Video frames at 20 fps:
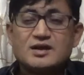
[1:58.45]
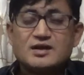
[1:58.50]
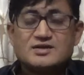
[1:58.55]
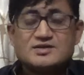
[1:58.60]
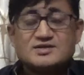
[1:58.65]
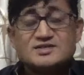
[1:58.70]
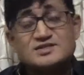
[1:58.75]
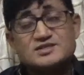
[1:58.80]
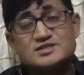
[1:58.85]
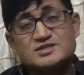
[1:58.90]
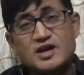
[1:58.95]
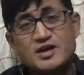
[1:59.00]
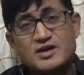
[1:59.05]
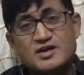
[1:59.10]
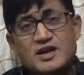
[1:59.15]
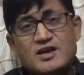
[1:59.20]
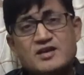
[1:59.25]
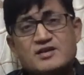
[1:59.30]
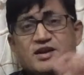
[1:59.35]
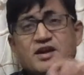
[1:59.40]

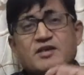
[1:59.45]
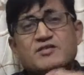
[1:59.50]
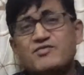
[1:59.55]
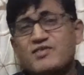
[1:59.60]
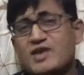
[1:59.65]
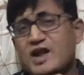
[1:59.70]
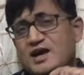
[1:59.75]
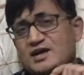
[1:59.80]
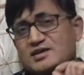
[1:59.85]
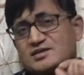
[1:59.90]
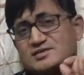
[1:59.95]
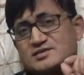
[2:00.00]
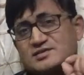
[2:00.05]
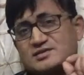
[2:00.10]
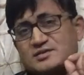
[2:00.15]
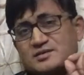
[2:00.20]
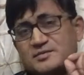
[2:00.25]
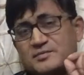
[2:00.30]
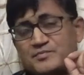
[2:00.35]
certain red flags